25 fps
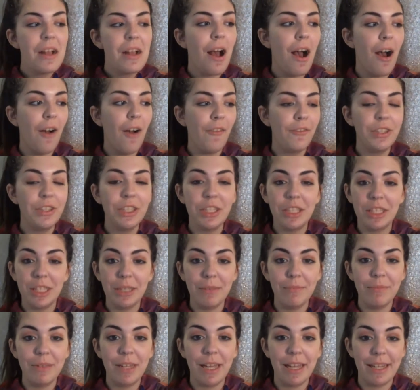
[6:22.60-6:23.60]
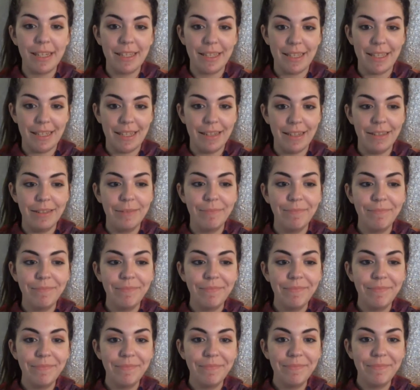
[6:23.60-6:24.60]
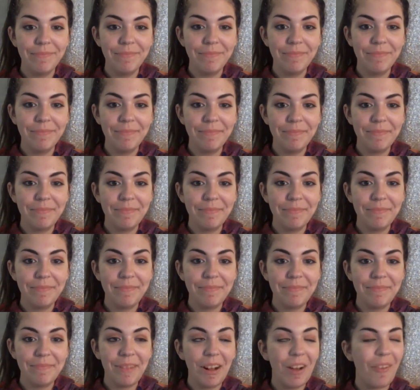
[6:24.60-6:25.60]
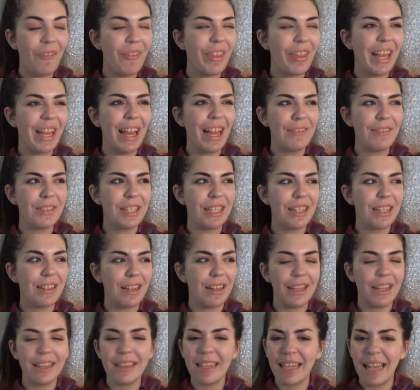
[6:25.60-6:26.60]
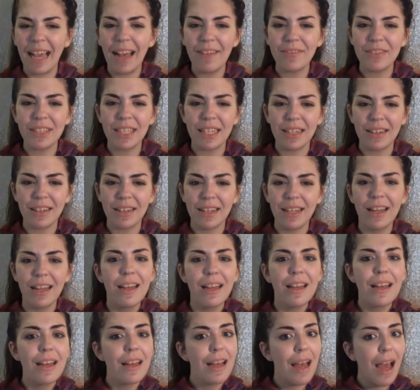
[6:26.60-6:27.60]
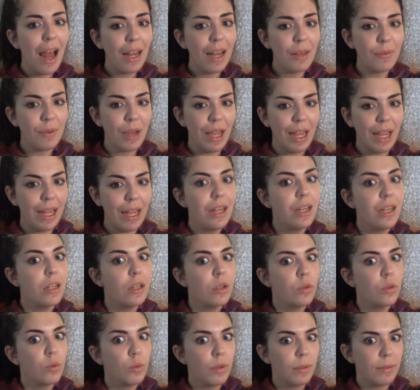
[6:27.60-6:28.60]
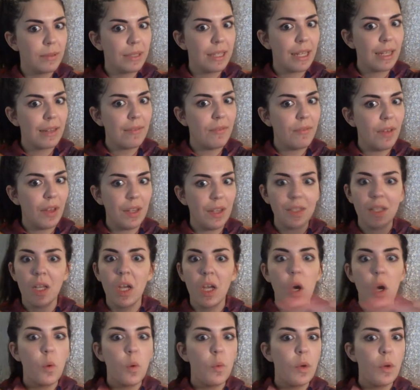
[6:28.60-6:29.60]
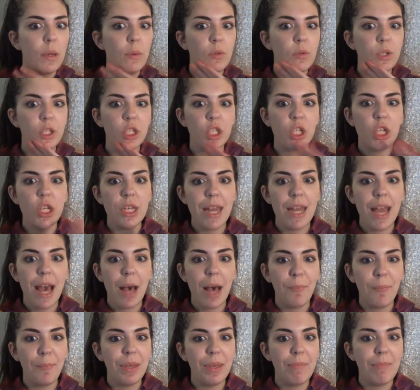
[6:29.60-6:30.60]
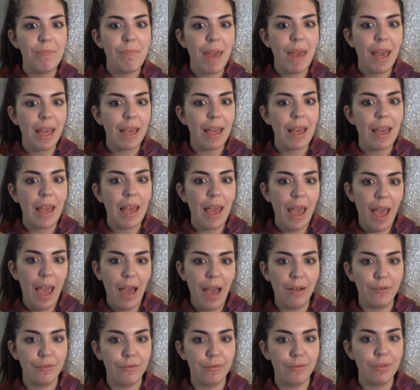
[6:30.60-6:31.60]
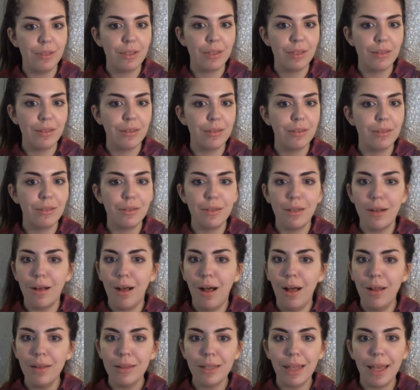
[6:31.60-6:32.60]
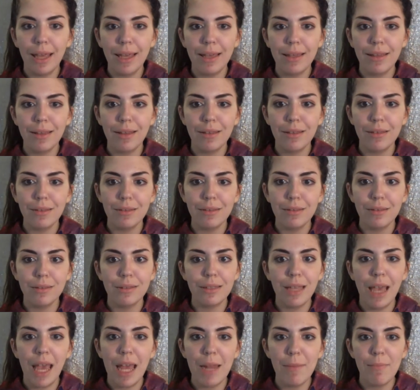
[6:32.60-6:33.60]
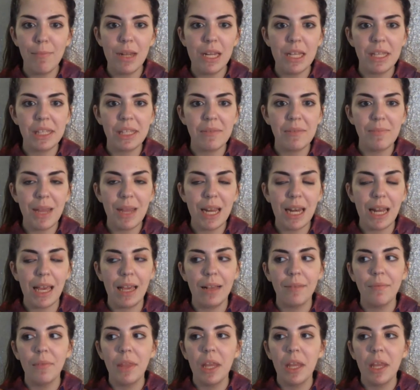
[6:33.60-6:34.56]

of the gymnasium of the cafeteria. Anyway, we were sucking face. We should not be making out on like 10 minutes of meeting.